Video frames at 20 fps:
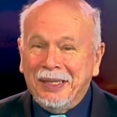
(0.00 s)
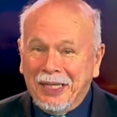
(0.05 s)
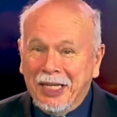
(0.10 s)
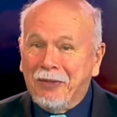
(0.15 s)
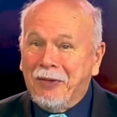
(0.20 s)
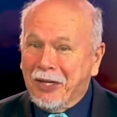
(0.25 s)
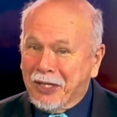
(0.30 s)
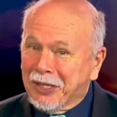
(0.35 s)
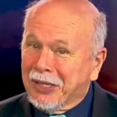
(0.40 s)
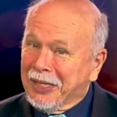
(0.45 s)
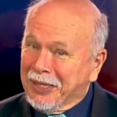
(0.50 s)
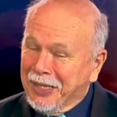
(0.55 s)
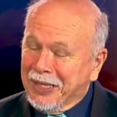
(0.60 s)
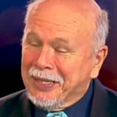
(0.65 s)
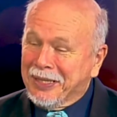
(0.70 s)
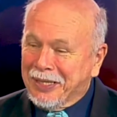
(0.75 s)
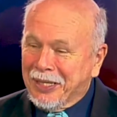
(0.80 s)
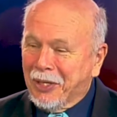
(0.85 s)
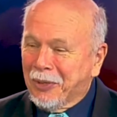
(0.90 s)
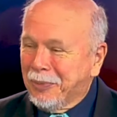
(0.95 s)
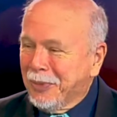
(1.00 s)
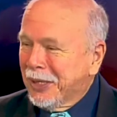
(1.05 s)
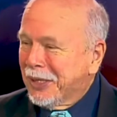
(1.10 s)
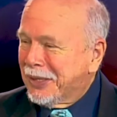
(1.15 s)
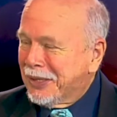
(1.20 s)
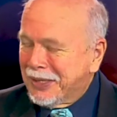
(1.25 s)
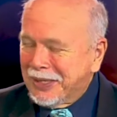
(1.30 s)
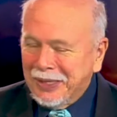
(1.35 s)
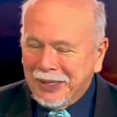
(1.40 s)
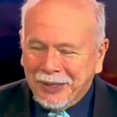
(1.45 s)
He eventually did sell
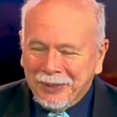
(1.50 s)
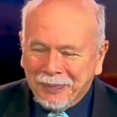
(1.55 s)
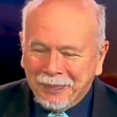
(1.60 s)
books.